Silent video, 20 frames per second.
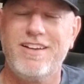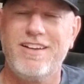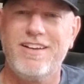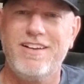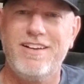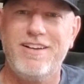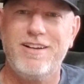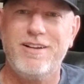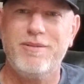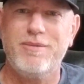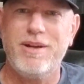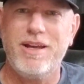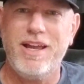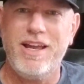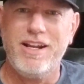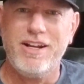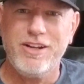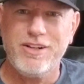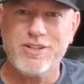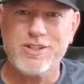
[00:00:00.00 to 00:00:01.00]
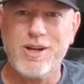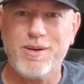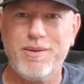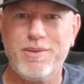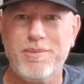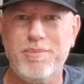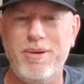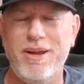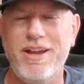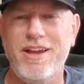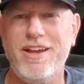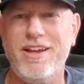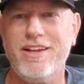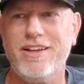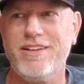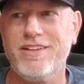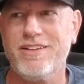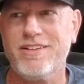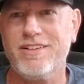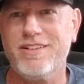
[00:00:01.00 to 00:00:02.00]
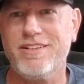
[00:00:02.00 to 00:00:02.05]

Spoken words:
I had a good job at the bank,